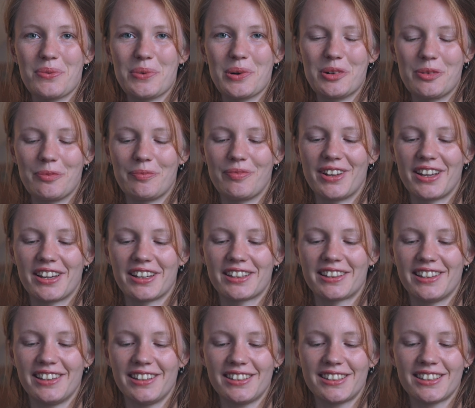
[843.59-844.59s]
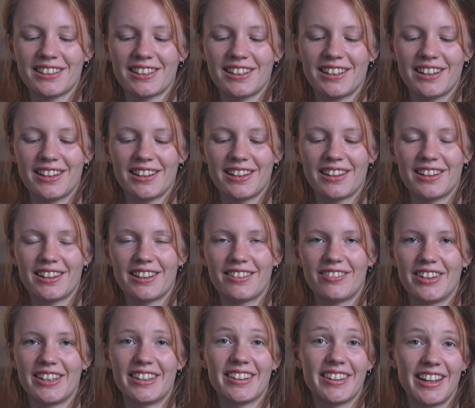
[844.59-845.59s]
warm like this. I
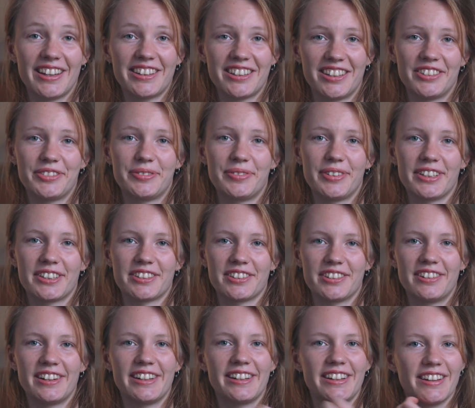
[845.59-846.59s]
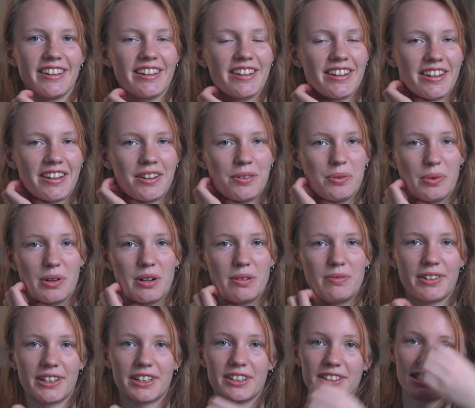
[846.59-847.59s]
mean, the Let Lopi is already
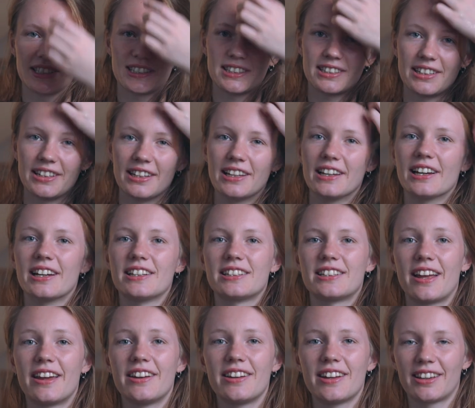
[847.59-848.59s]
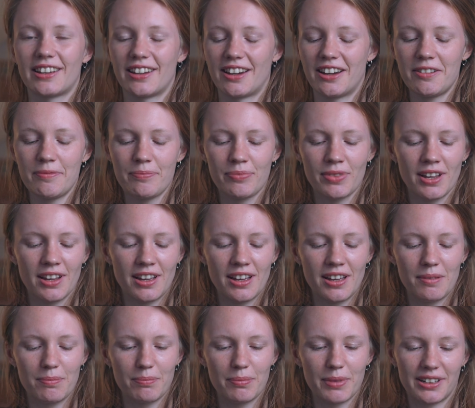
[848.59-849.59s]
warm because it's the Icelandic yarn,
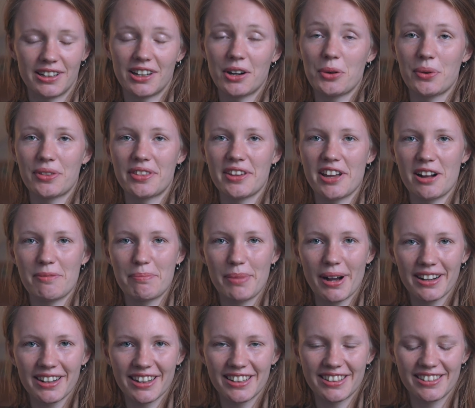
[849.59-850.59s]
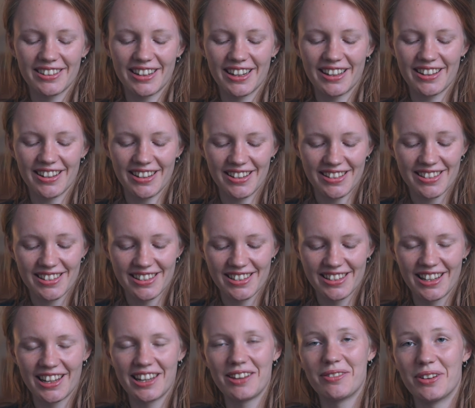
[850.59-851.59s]
but now with the alpaca together, it's
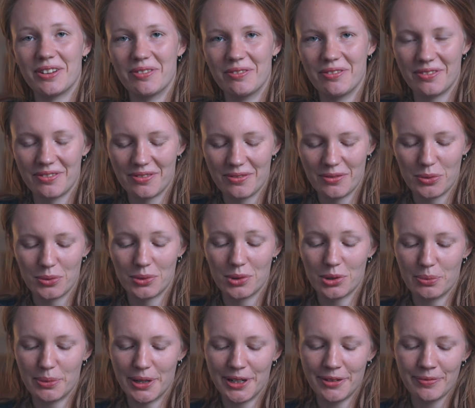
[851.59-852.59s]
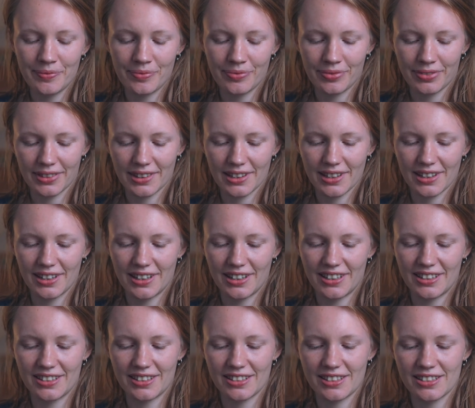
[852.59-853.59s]
even warmer.
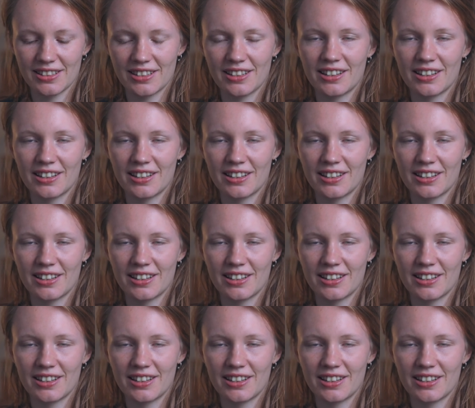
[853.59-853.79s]
And